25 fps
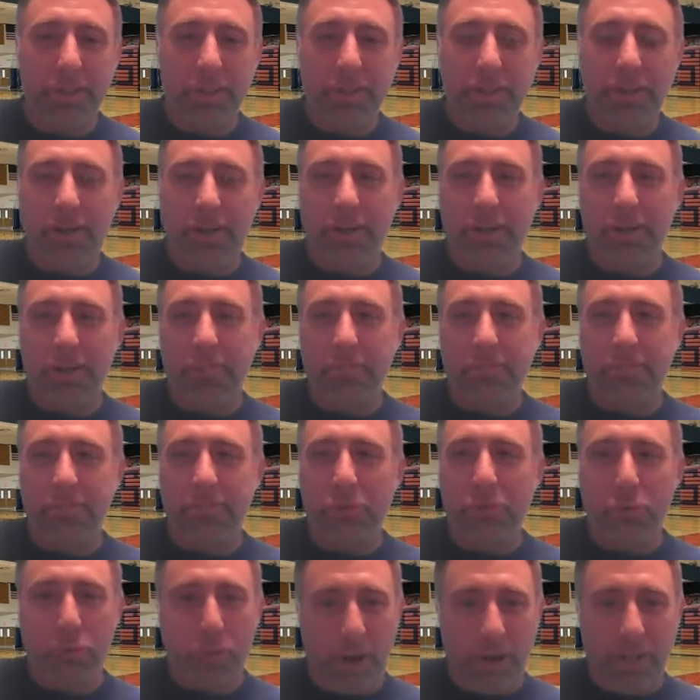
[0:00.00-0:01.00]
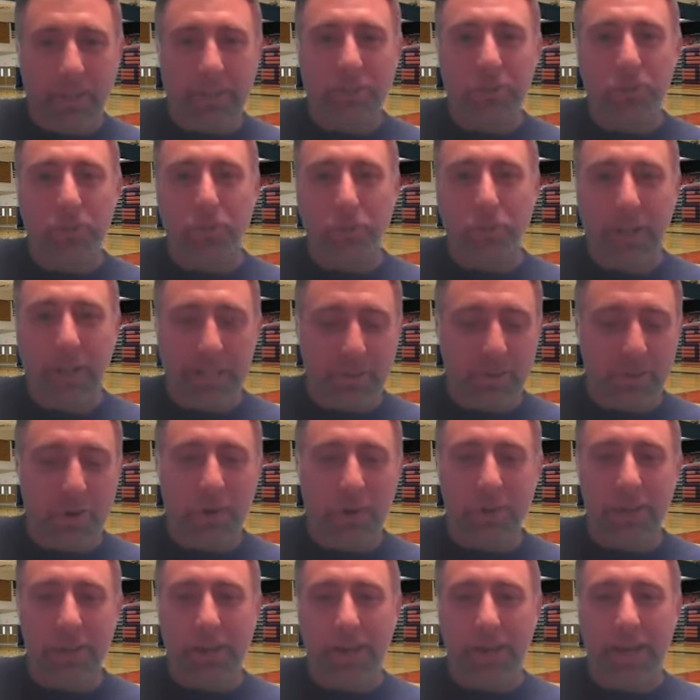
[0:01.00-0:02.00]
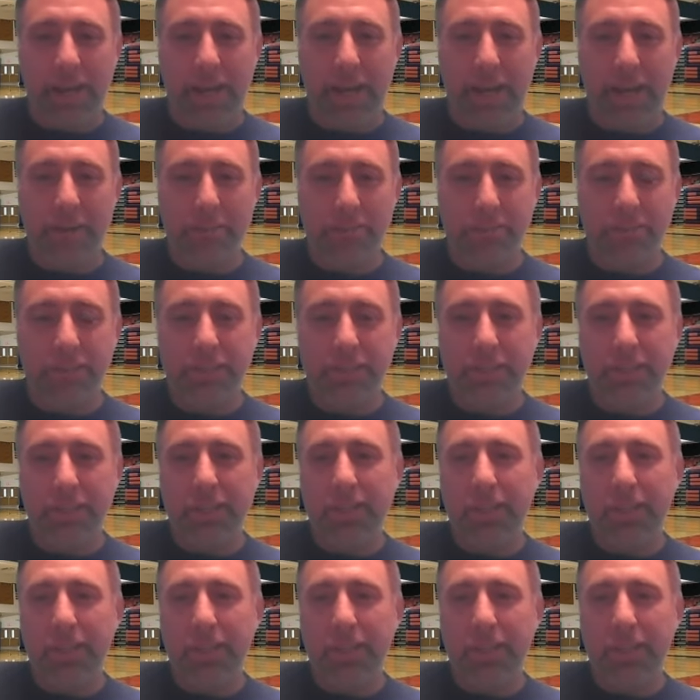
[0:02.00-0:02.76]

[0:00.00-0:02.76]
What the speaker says: through high school, get to all their games.